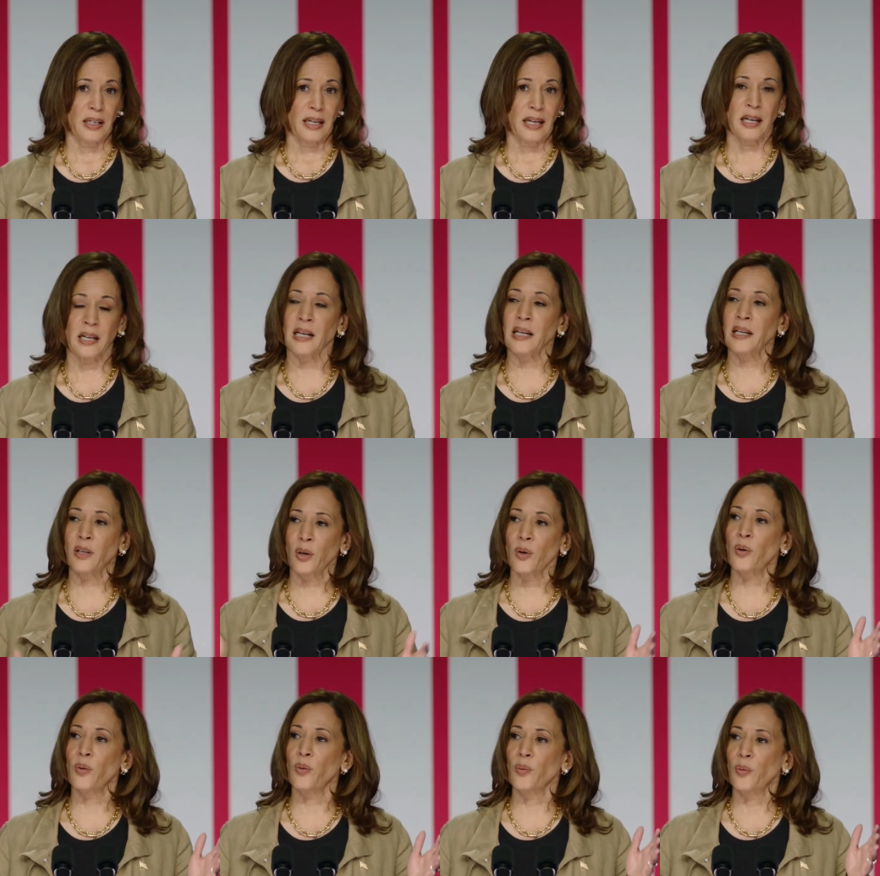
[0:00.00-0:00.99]
And I
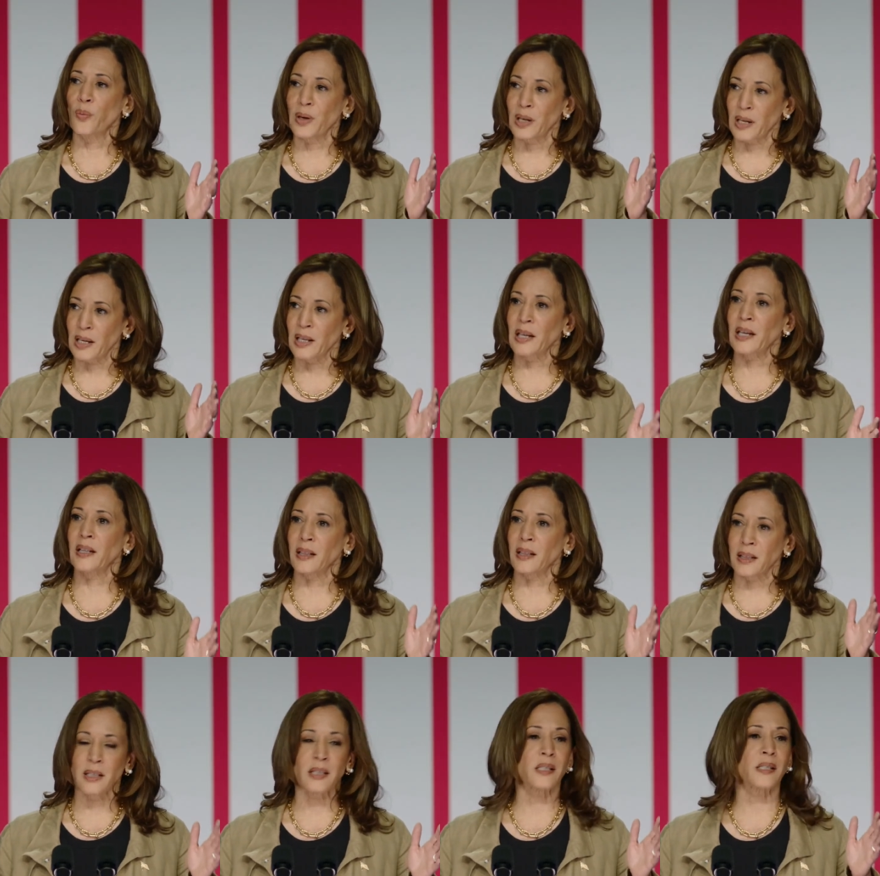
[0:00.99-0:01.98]
know we can get
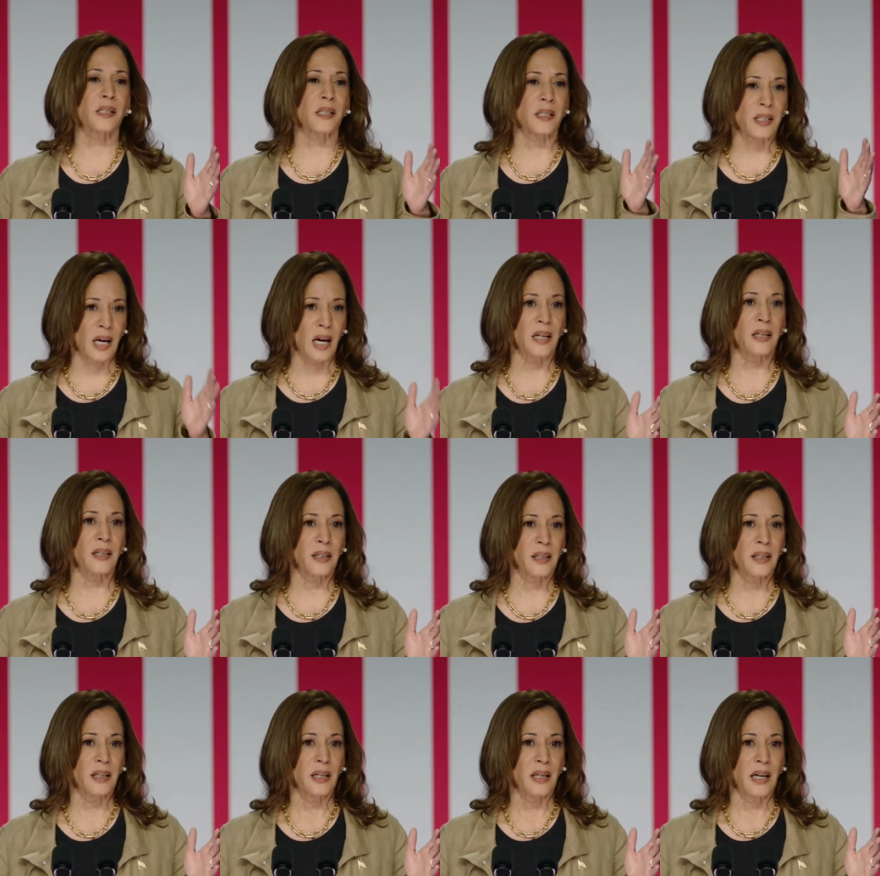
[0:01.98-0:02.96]
this done.
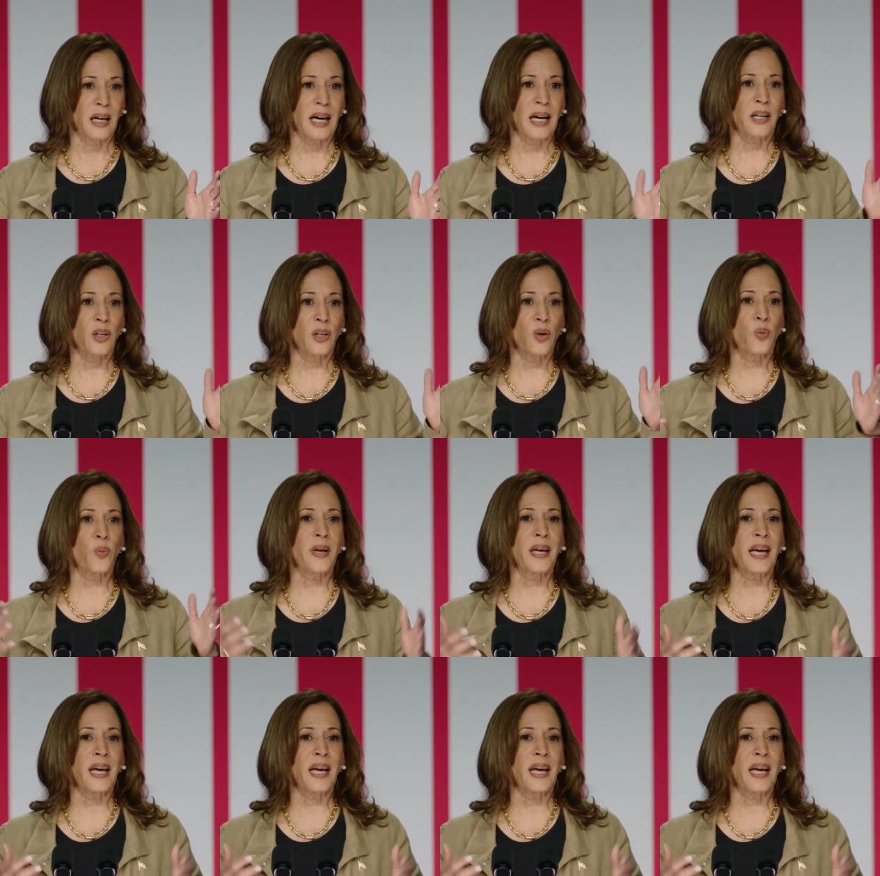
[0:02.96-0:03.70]
I know we